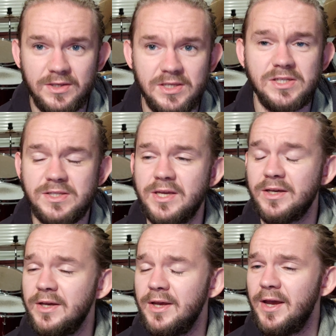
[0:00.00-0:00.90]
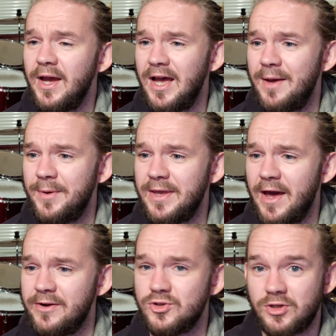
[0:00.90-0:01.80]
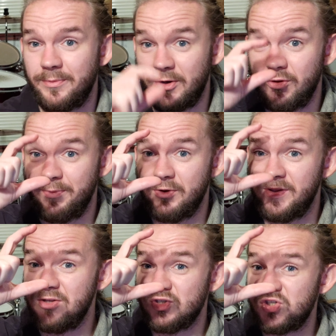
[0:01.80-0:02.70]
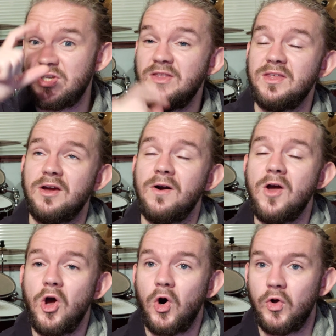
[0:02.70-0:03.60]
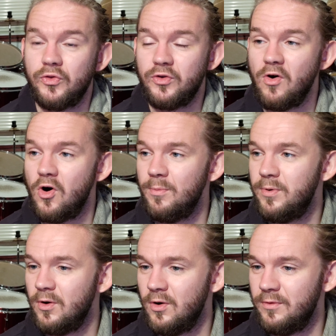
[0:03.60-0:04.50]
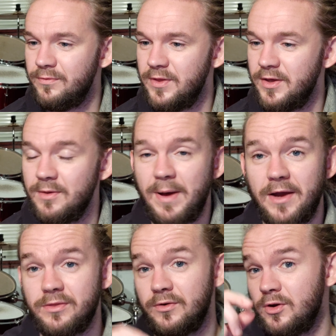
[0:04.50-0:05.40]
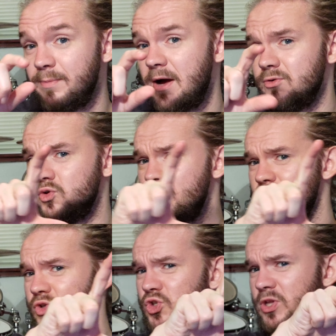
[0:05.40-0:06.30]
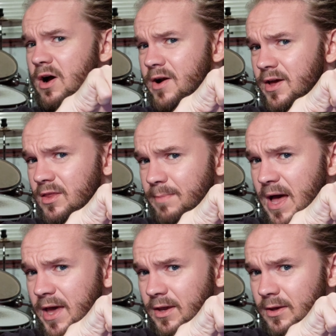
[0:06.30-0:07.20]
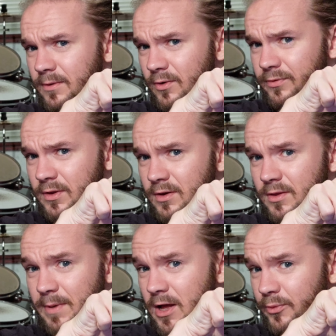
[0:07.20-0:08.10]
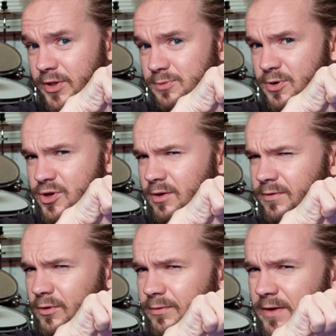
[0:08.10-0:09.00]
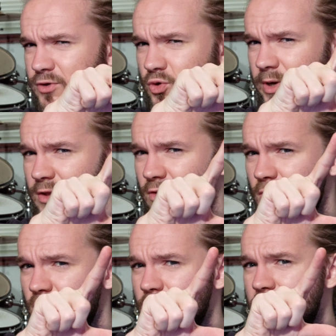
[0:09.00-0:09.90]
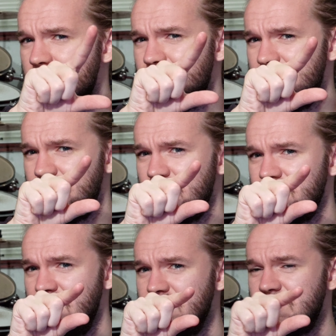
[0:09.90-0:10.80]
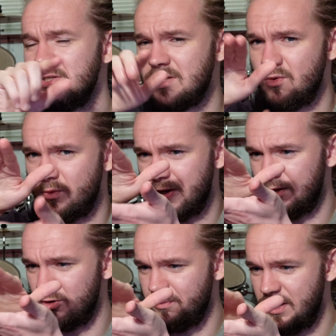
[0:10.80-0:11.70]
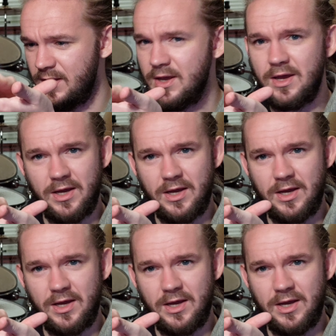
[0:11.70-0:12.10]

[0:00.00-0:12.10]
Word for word: yeasty characters coming out of the beer, and they just sit there on top of the back third of your palate. So when you start at the back of the palate with this beer, you can feel the flavour's quite tall, but it condenses down quite a little bit